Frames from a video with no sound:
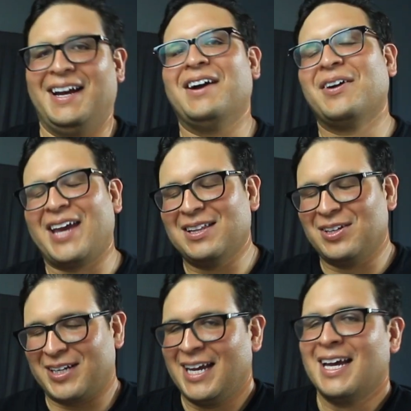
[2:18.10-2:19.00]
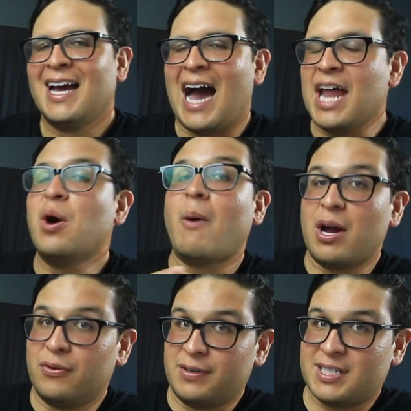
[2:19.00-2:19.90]
okay, look, I know I
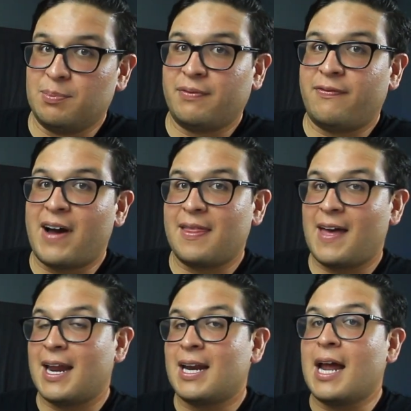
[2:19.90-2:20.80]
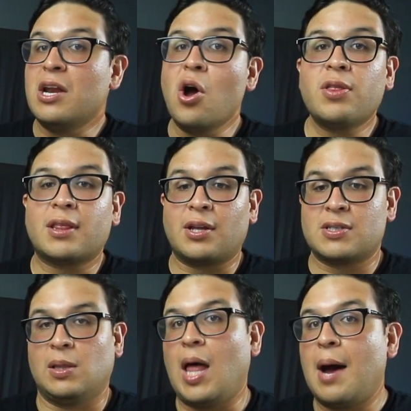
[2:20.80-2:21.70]
oversimplified that, and I know that
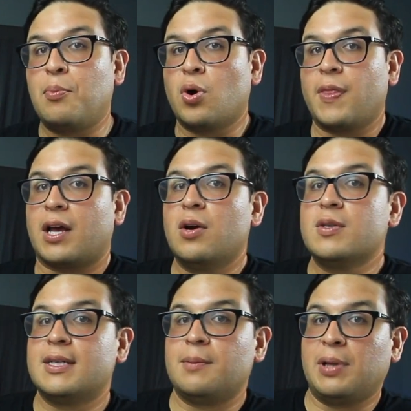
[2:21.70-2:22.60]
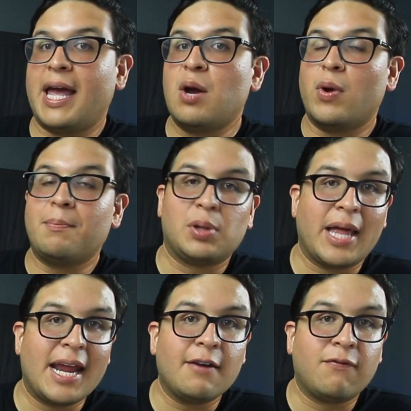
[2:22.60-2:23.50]
there's a lot more that goes into play when
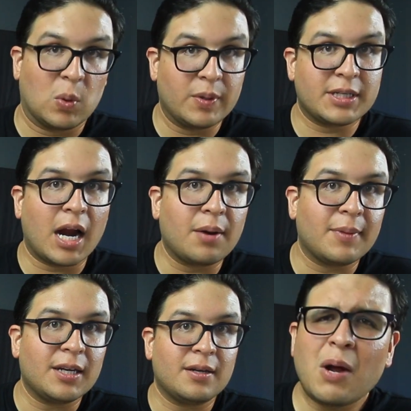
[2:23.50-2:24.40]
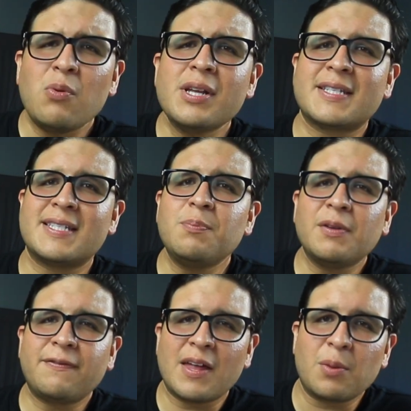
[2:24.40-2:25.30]
planning for retirement. But I wanna
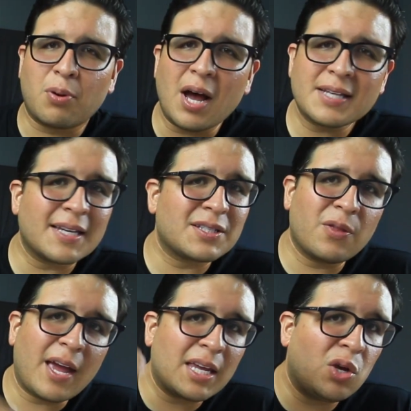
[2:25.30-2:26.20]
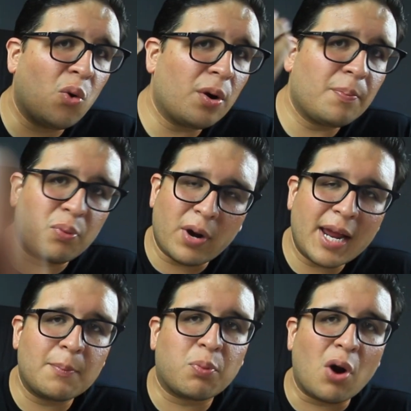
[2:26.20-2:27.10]
simplify the process so that your
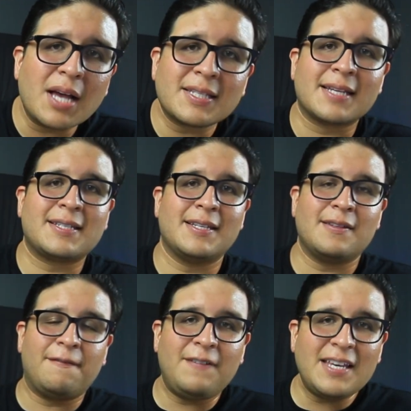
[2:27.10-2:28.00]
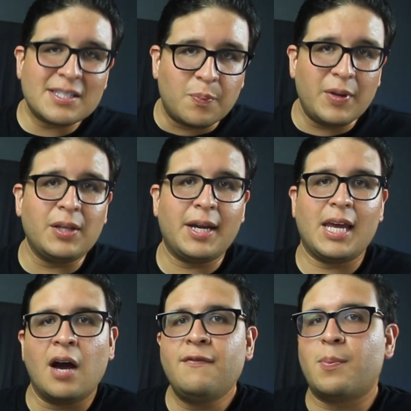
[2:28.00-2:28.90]
brain processes the
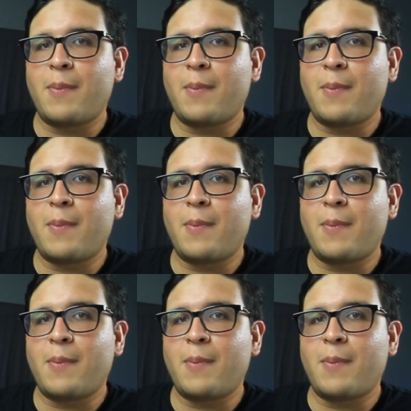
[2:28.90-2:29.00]
feasibility of the